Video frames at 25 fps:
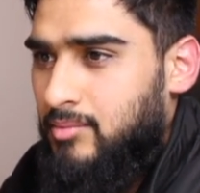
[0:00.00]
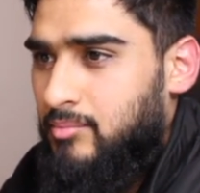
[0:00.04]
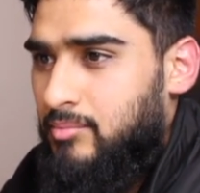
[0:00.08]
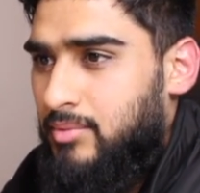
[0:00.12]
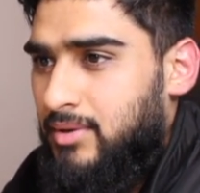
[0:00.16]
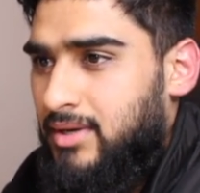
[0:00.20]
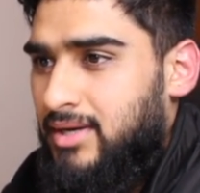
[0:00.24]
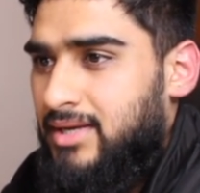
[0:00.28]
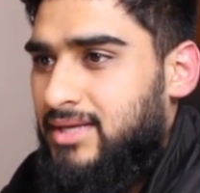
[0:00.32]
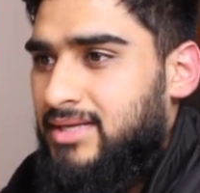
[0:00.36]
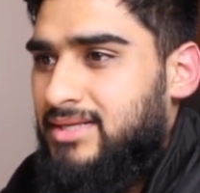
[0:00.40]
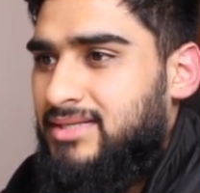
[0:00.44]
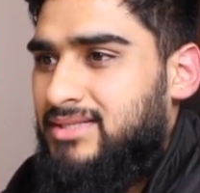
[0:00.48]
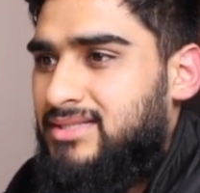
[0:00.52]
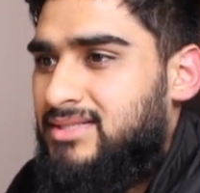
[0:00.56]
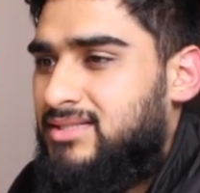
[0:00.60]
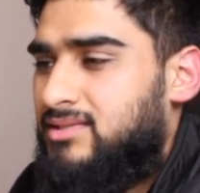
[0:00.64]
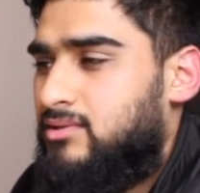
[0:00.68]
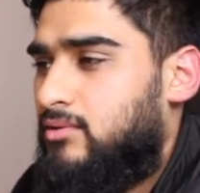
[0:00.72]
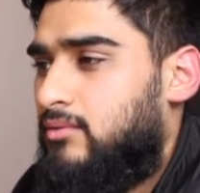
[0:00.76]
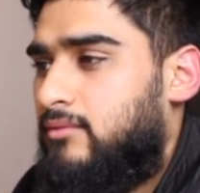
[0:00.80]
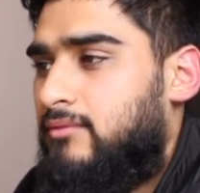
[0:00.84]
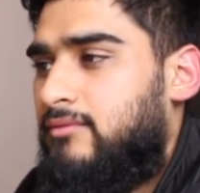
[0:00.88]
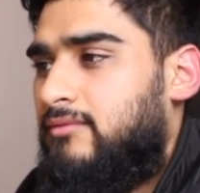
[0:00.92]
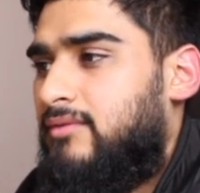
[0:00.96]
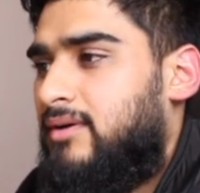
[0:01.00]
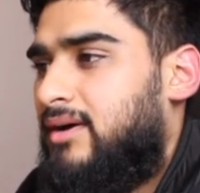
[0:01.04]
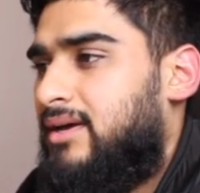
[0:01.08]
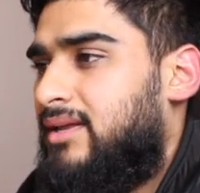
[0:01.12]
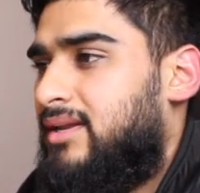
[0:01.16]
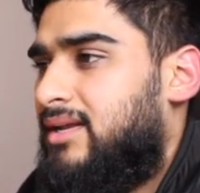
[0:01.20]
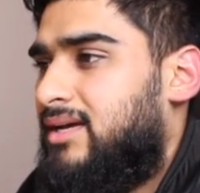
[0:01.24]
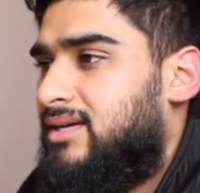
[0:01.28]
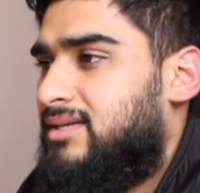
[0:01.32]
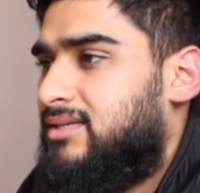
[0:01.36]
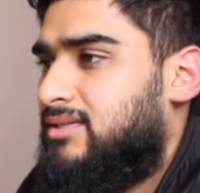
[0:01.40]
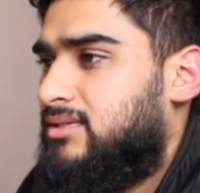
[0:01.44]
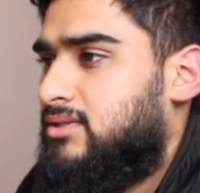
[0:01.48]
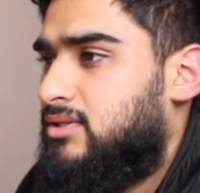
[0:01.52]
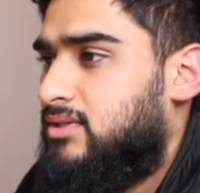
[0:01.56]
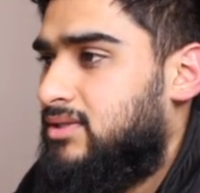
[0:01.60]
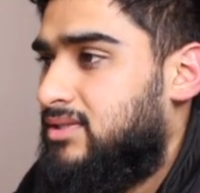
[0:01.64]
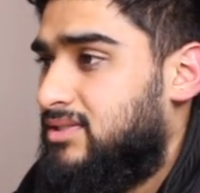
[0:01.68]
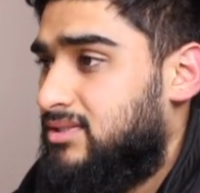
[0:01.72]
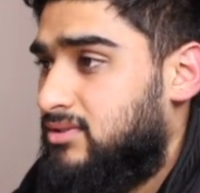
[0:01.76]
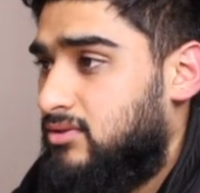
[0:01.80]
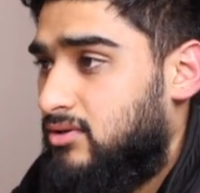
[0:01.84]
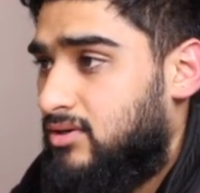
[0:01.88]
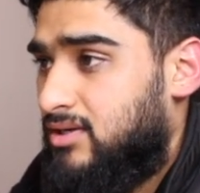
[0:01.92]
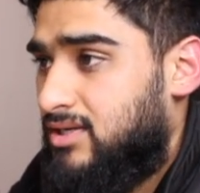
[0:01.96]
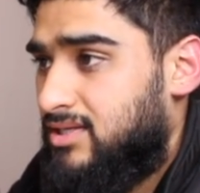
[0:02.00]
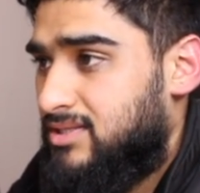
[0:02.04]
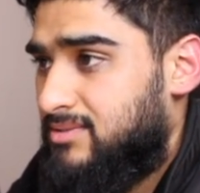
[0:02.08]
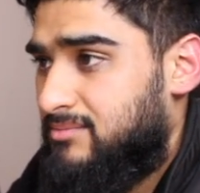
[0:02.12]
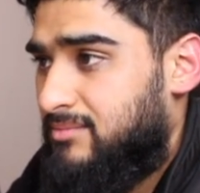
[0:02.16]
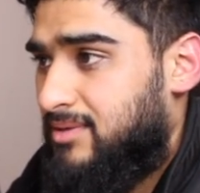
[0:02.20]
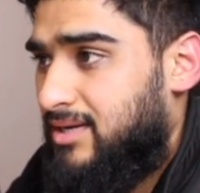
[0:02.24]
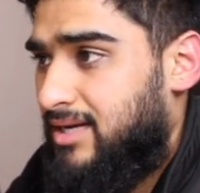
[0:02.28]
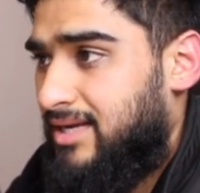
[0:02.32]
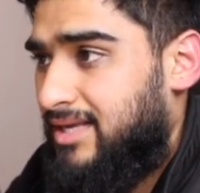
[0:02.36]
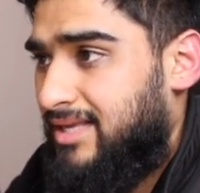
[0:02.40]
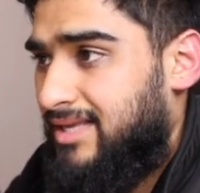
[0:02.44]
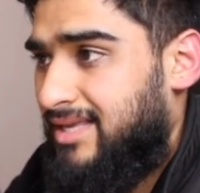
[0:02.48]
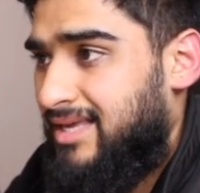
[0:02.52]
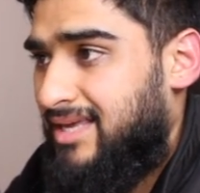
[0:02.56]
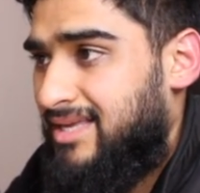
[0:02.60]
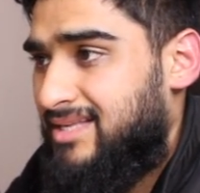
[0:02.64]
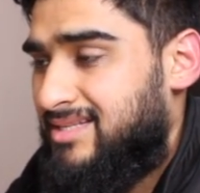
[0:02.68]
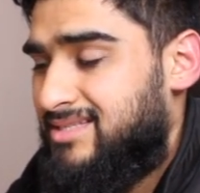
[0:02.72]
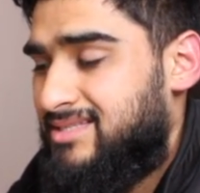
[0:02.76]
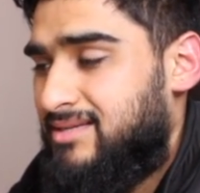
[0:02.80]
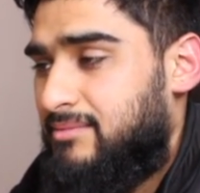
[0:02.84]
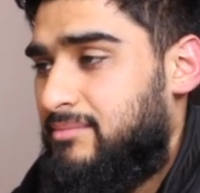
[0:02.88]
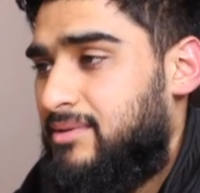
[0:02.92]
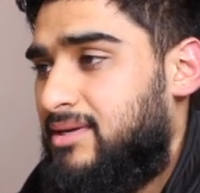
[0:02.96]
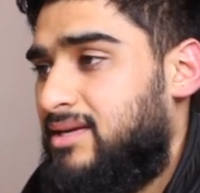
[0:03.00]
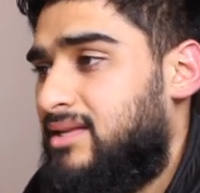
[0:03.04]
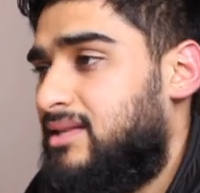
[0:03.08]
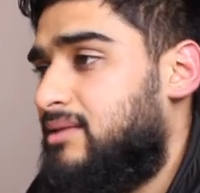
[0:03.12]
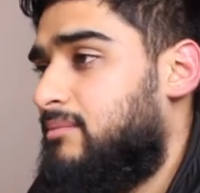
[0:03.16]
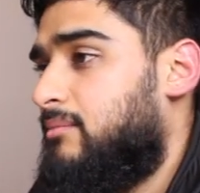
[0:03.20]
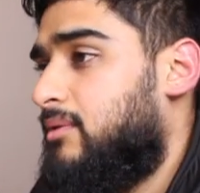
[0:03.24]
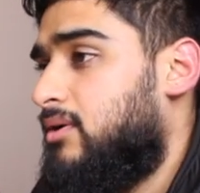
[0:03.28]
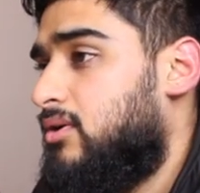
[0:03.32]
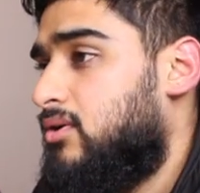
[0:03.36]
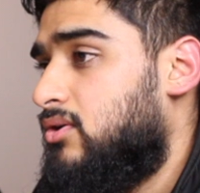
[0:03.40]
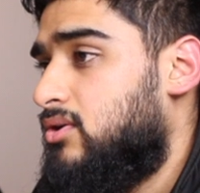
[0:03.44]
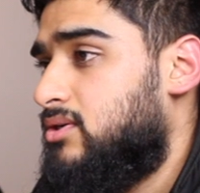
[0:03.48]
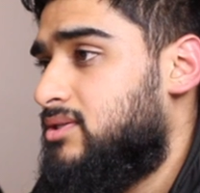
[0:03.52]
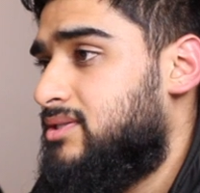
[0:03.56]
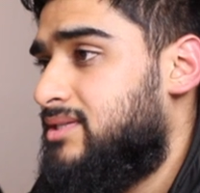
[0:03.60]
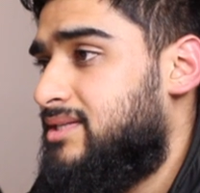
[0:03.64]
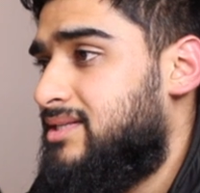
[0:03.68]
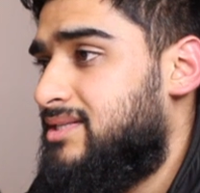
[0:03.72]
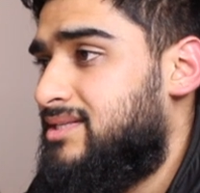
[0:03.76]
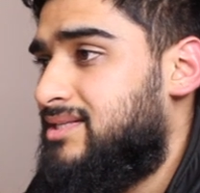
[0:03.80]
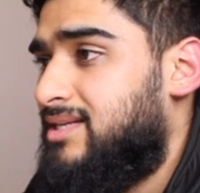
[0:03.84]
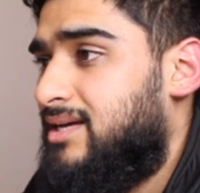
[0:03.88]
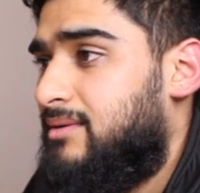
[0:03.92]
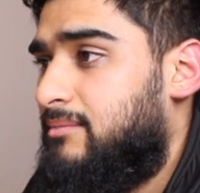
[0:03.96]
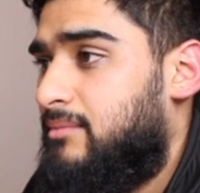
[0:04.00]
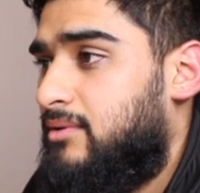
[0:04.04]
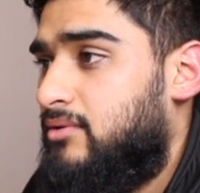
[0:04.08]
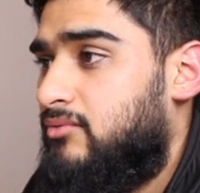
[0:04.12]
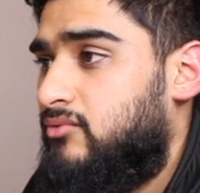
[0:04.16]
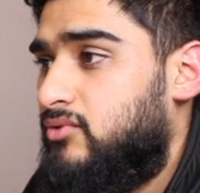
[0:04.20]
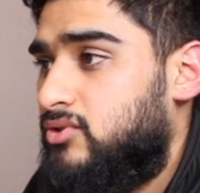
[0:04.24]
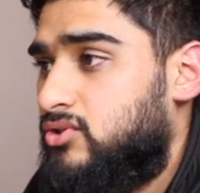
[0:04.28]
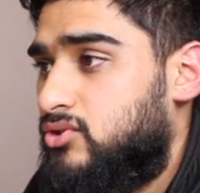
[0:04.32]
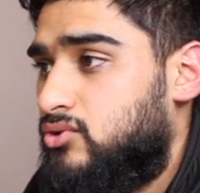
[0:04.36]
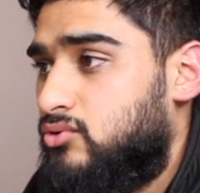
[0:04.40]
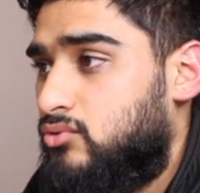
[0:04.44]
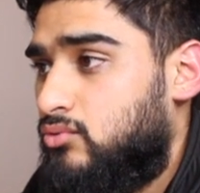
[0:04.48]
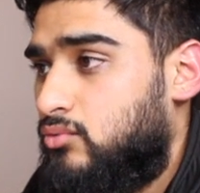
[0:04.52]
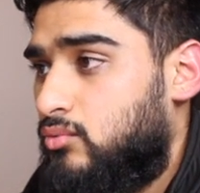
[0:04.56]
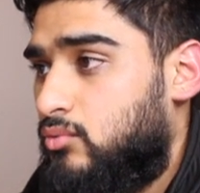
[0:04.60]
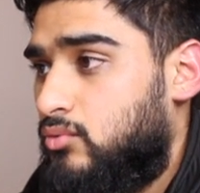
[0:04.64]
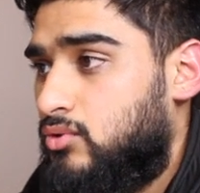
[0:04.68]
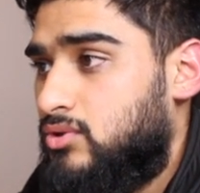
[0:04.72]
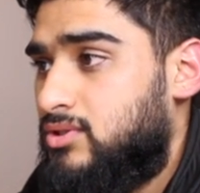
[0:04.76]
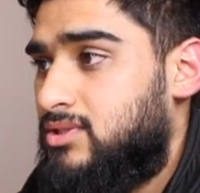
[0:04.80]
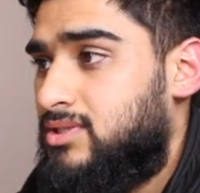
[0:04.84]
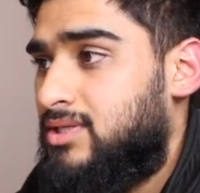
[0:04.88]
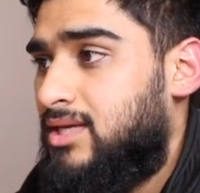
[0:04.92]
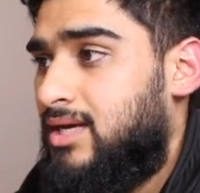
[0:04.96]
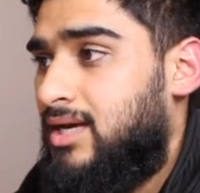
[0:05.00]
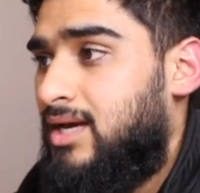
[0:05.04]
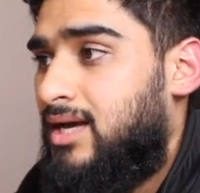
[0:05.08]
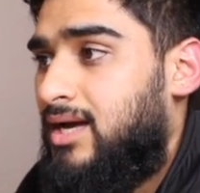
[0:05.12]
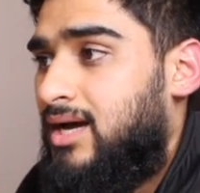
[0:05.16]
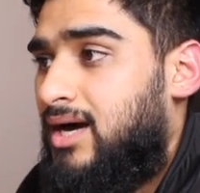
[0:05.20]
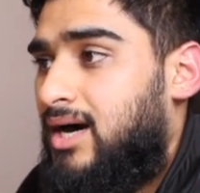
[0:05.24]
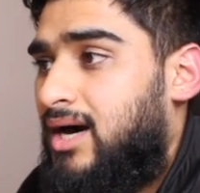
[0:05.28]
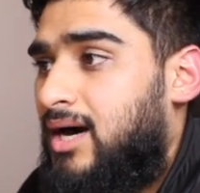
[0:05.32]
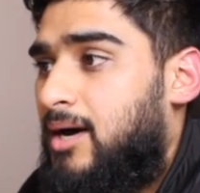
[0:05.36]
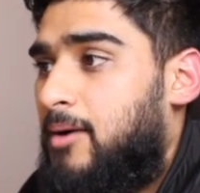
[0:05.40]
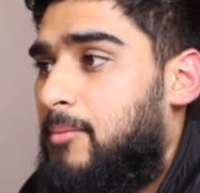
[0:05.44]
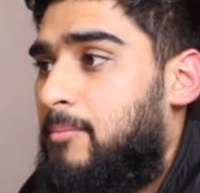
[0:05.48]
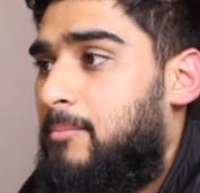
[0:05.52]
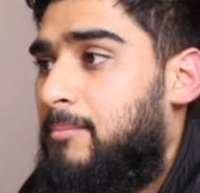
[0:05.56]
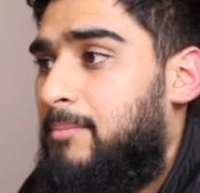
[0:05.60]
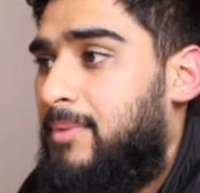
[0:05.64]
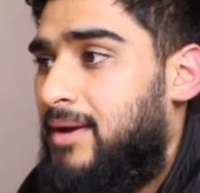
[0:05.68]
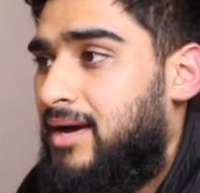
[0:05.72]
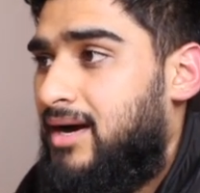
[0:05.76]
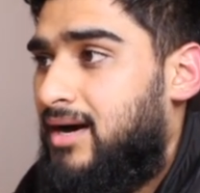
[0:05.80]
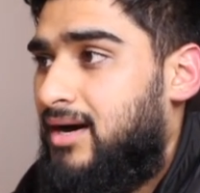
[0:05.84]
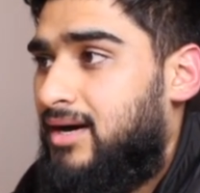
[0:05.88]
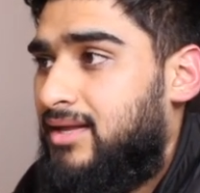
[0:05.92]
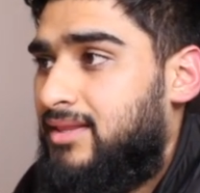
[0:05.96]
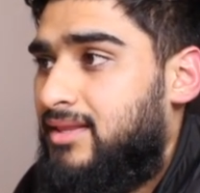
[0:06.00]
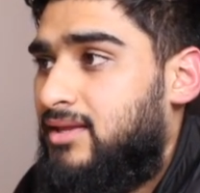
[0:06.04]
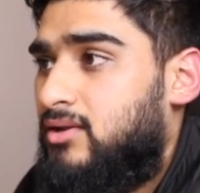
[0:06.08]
but it's still fine, as long as my gains are bigger than my losses and my risk to rewards are better.